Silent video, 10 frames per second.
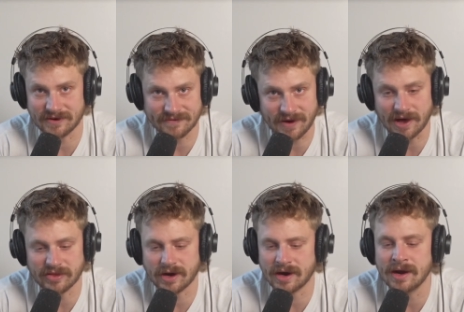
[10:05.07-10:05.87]
your
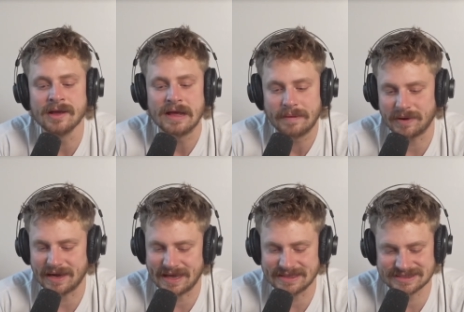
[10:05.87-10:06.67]
father, but
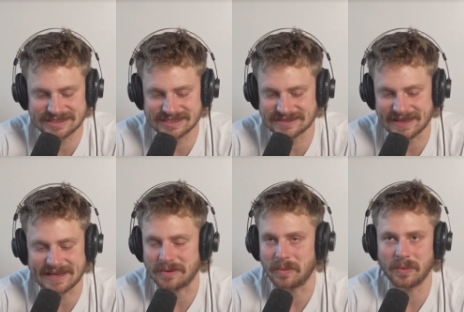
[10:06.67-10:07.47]
it's just
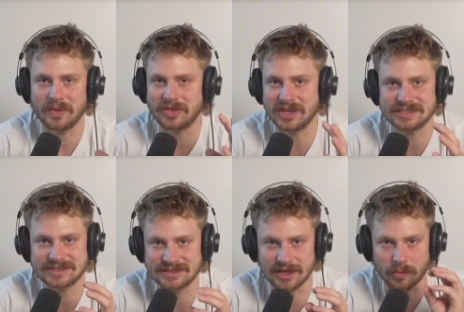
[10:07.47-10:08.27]
like
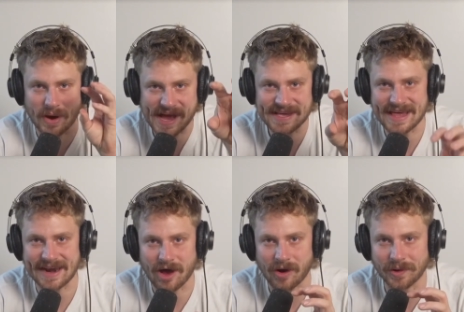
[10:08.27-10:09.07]
the way
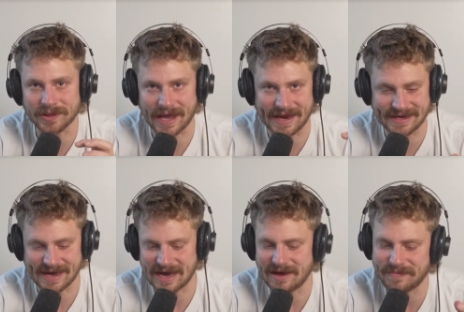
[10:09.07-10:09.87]
that all lined
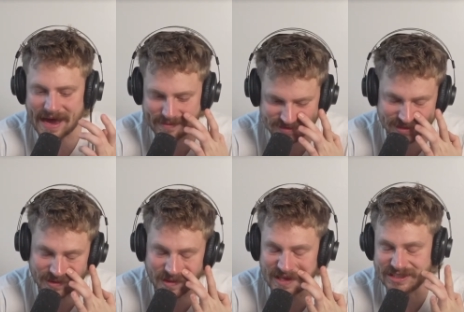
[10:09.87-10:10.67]
up
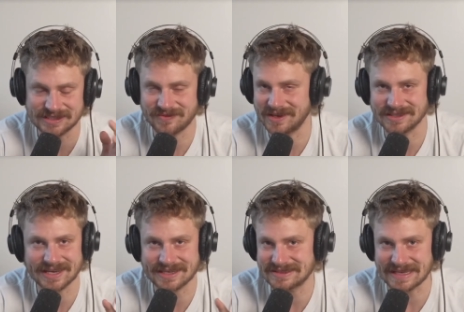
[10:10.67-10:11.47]
absolutely just feels
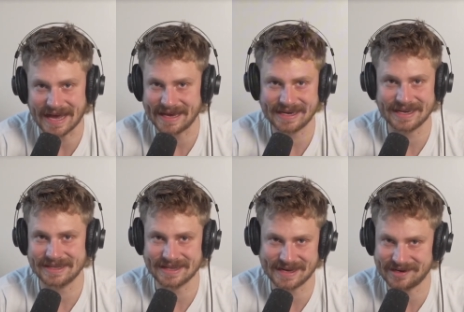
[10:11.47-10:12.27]
like a sign,
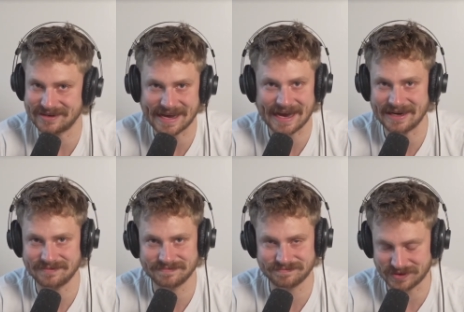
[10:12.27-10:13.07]
and like your dad
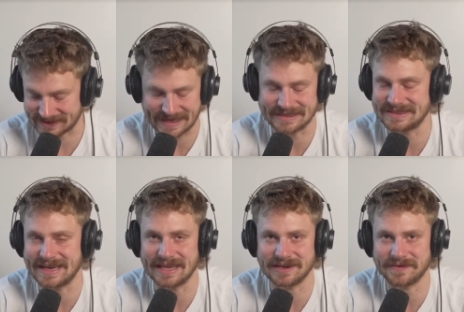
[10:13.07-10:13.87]
put that
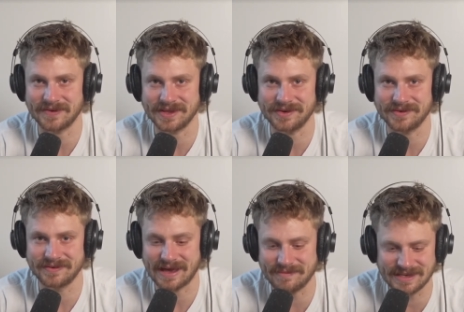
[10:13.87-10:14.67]
together for you.
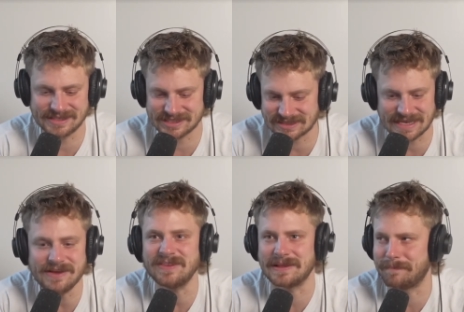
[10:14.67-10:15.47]
I mean, just
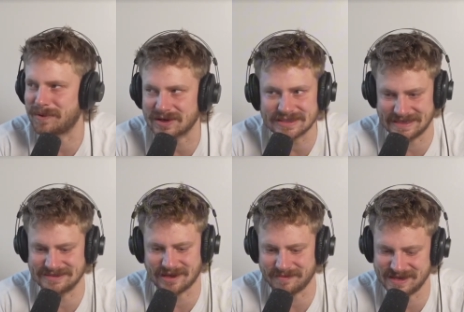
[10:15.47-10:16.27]
even the birthdays
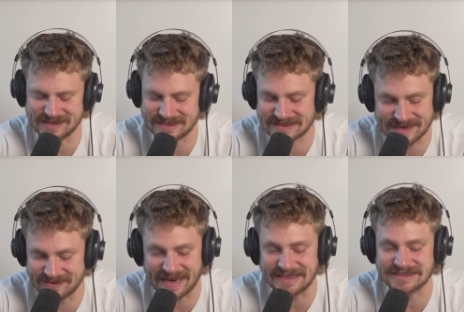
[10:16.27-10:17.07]
all being the same.
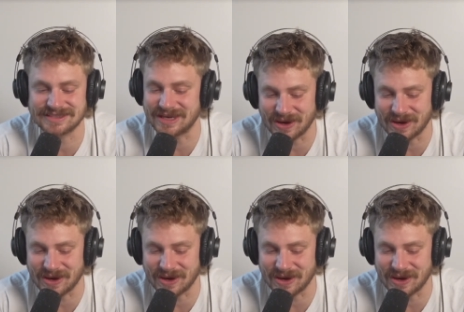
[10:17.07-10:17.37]
That is